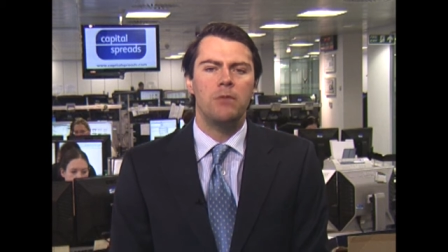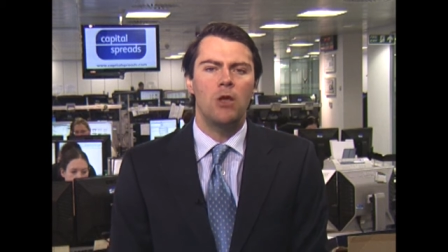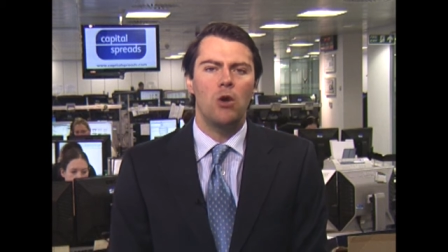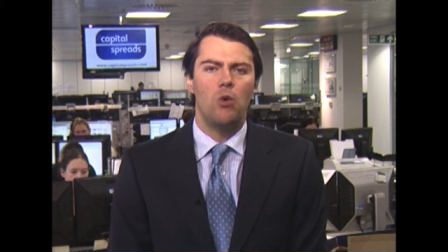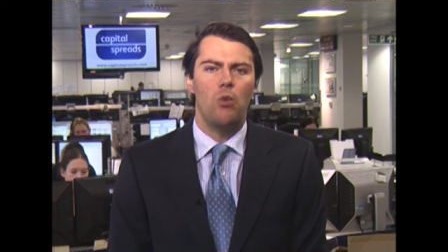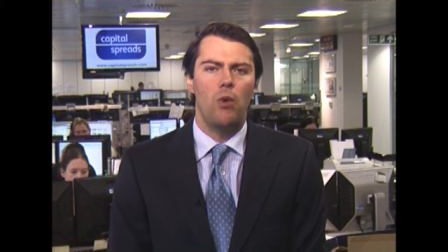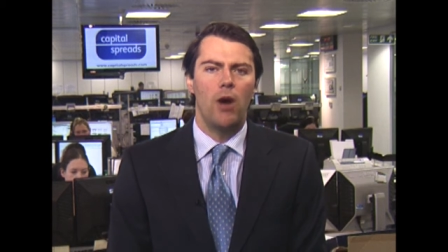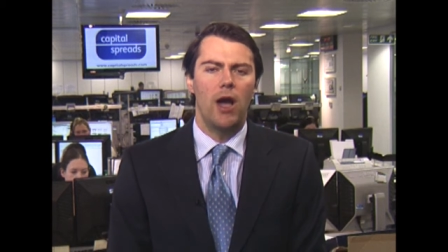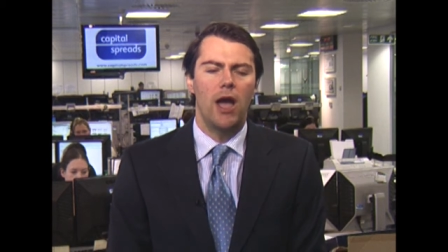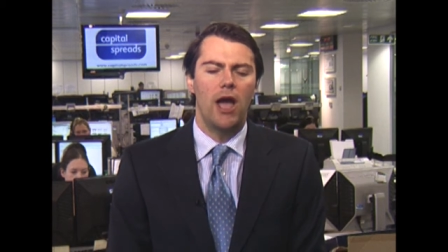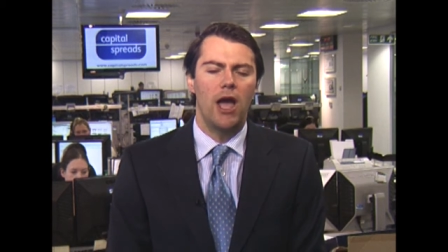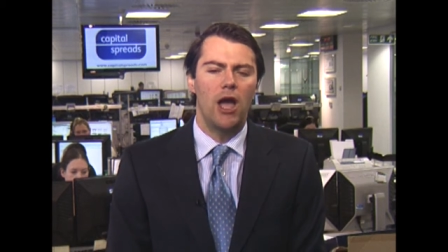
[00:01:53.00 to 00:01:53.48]

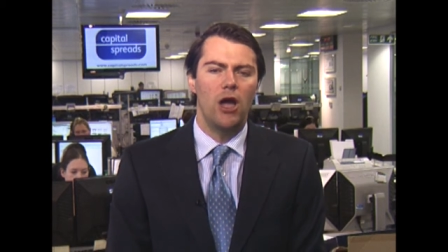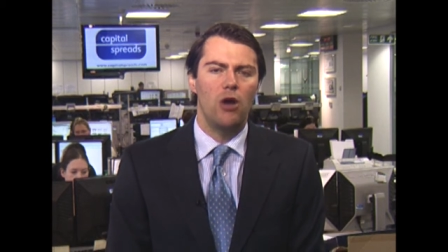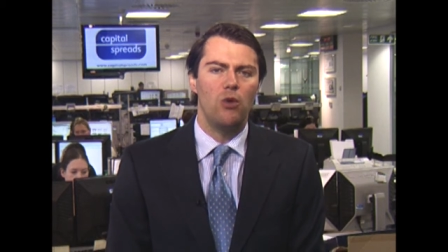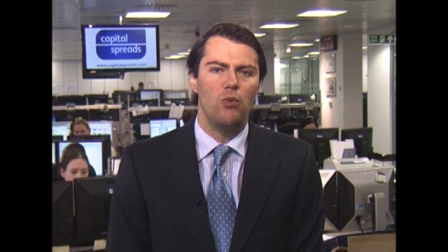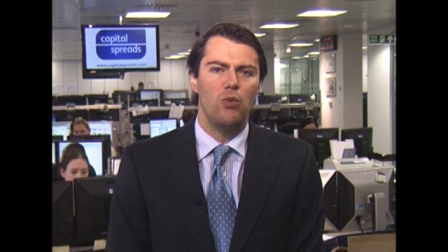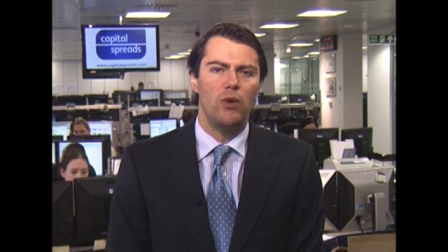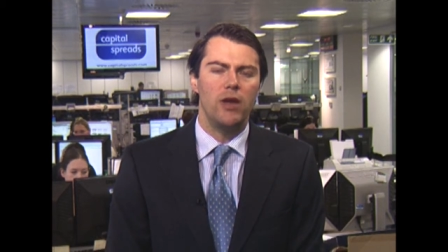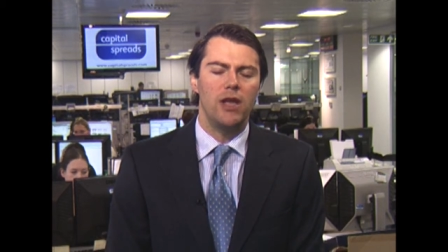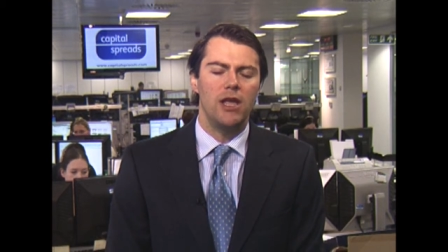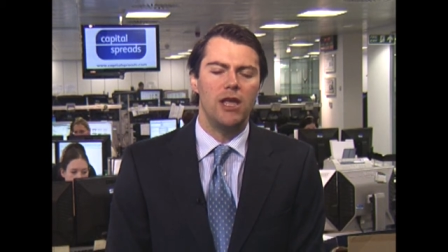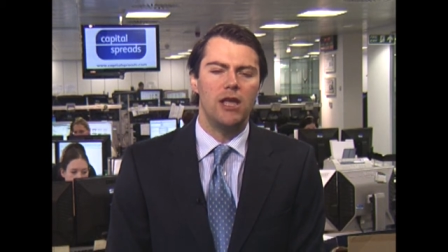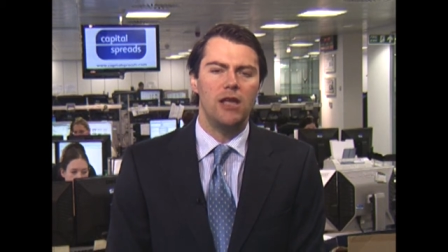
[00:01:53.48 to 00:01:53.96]
where
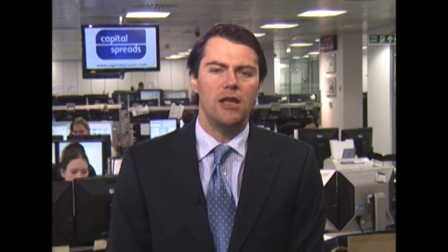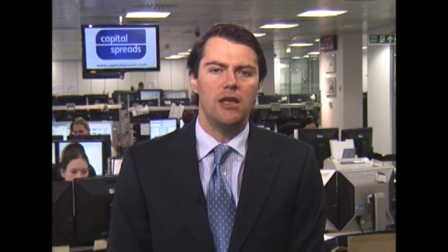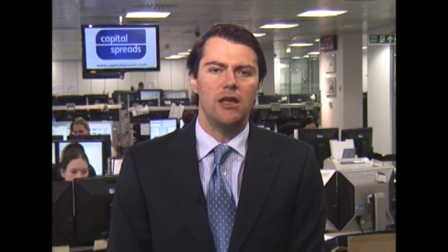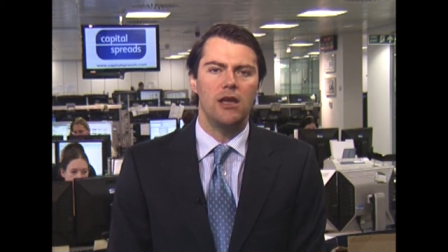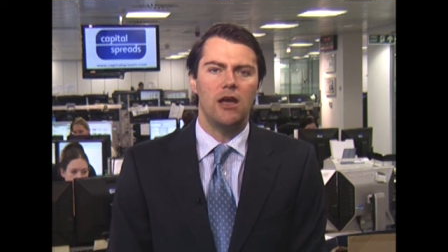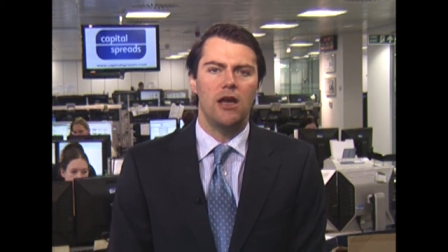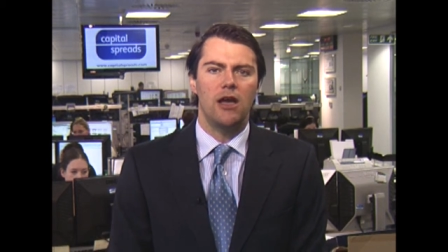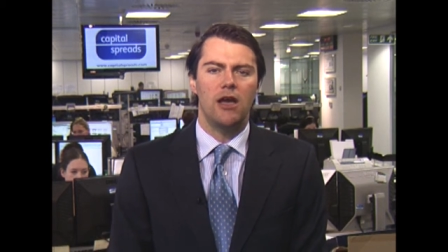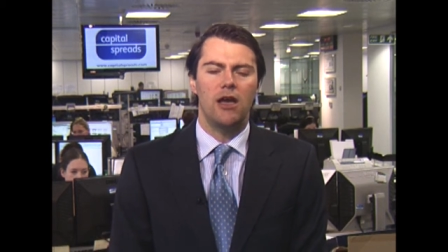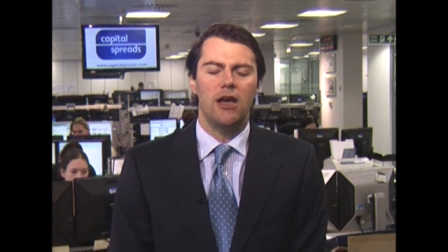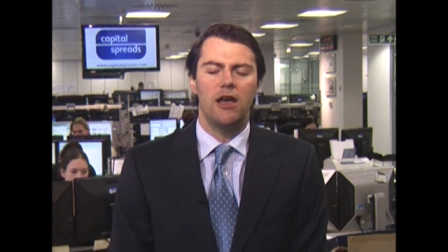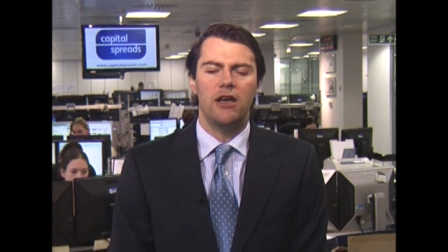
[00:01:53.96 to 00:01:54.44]
we
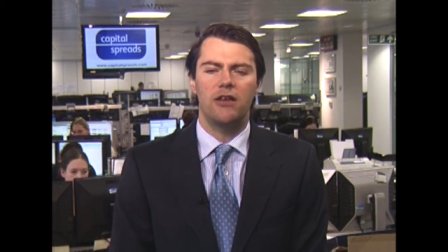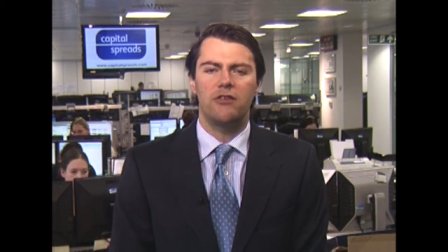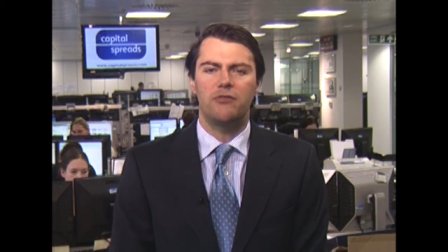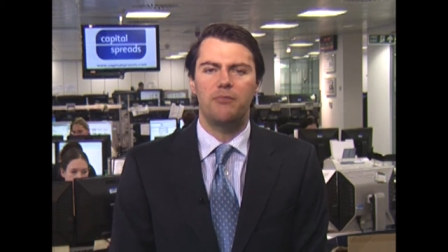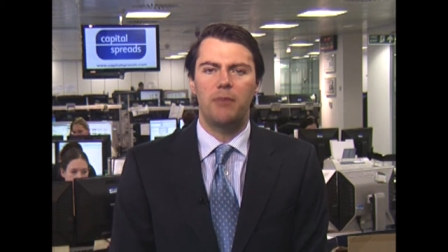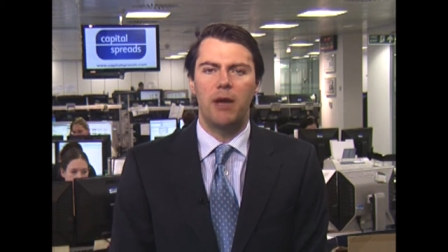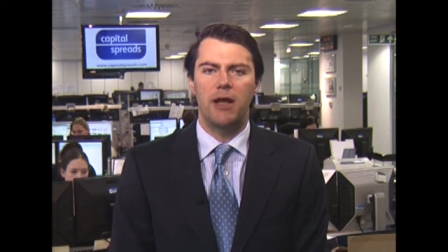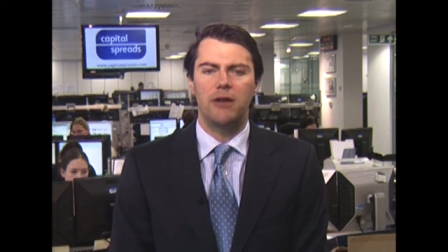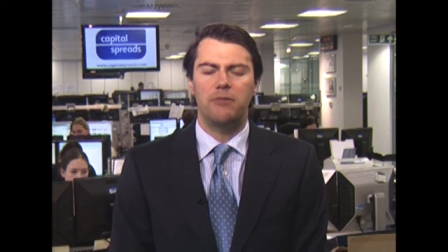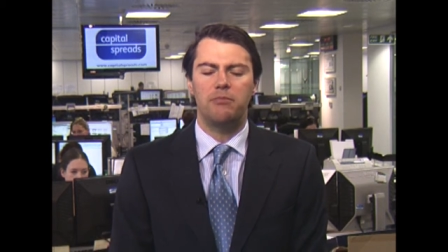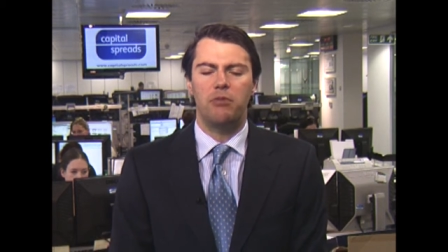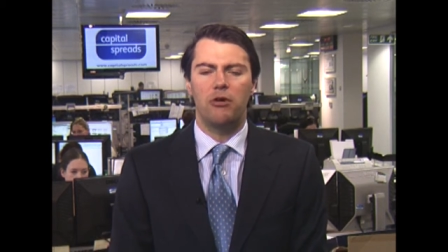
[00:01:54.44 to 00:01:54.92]

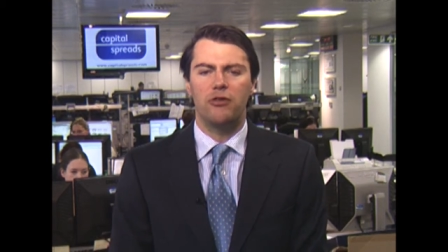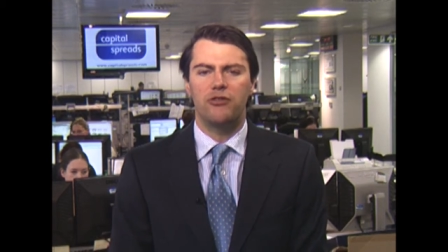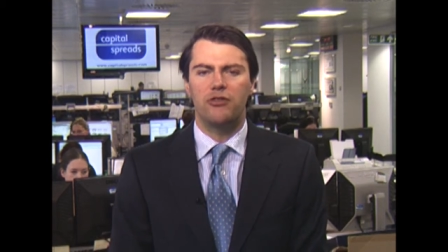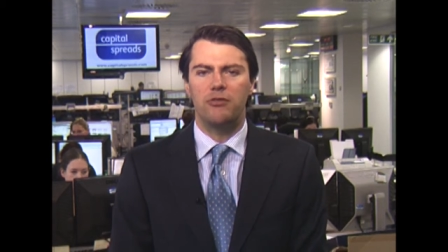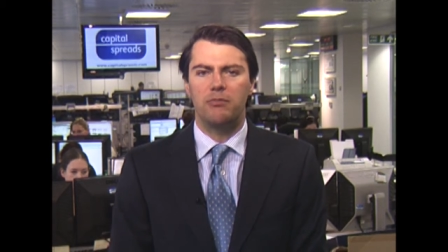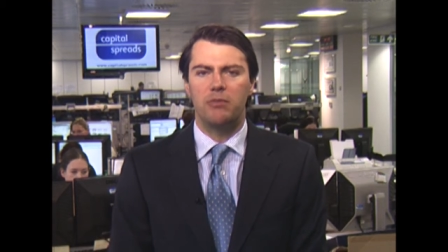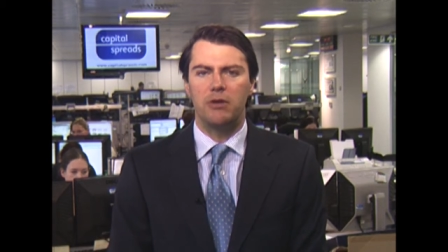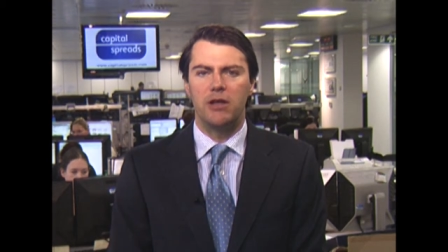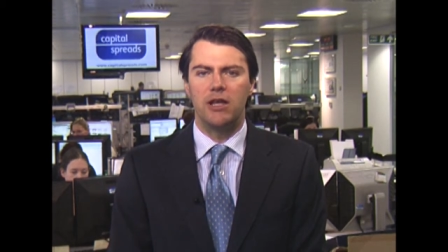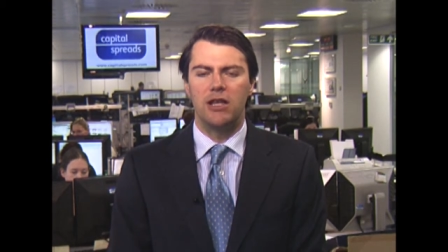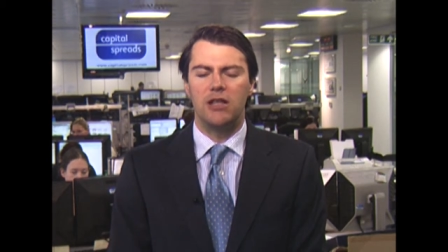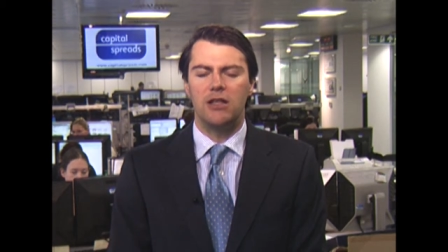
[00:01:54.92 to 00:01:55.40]
expect
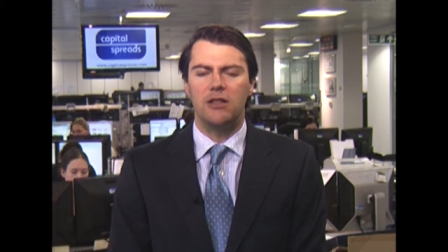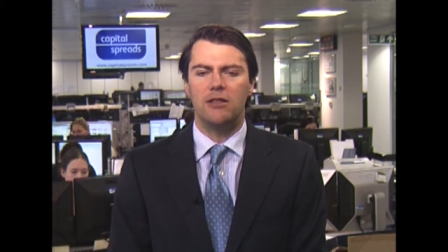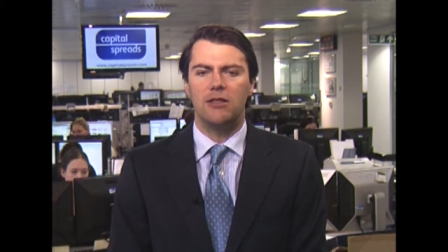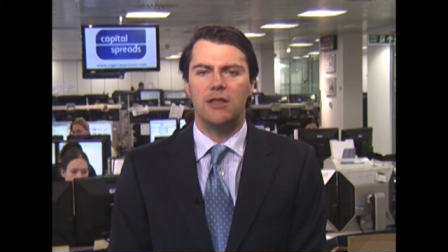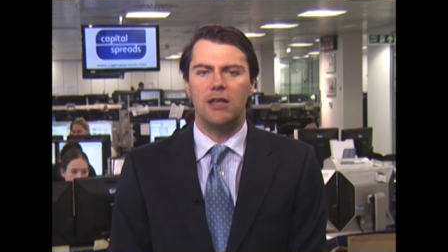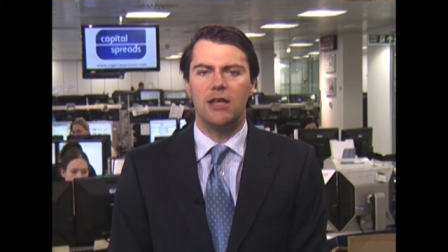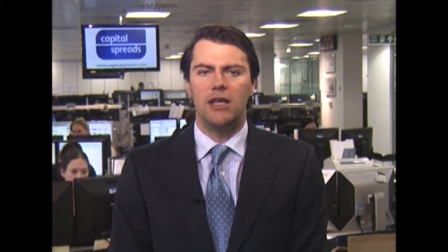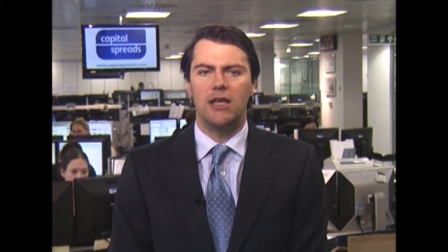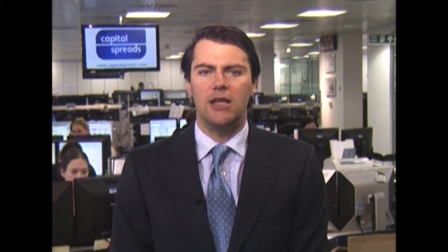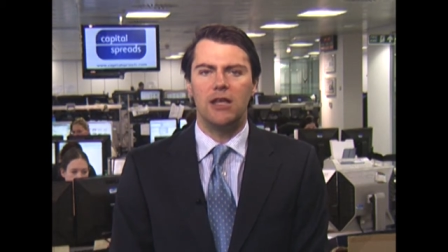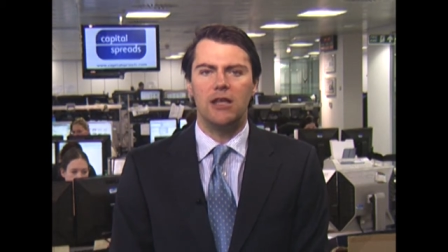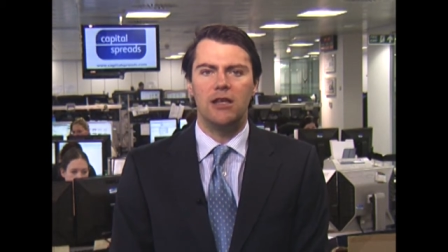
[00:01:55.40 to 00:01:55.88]
possibly
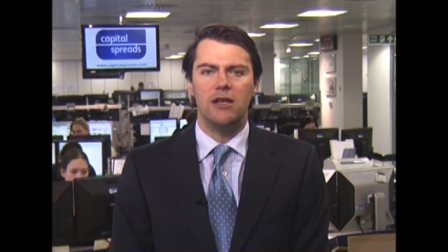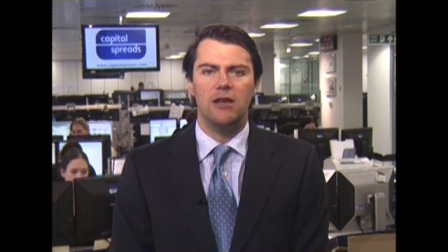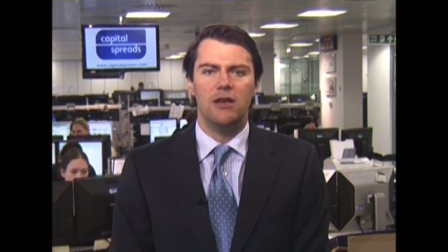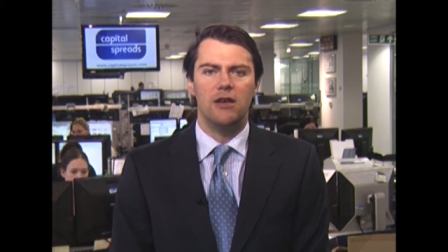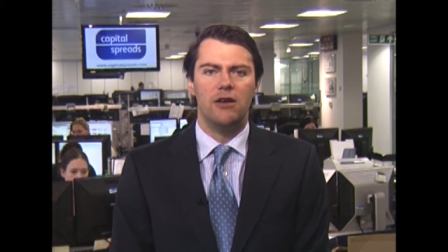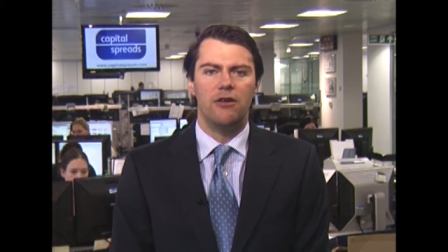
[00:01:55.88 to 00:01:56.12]
the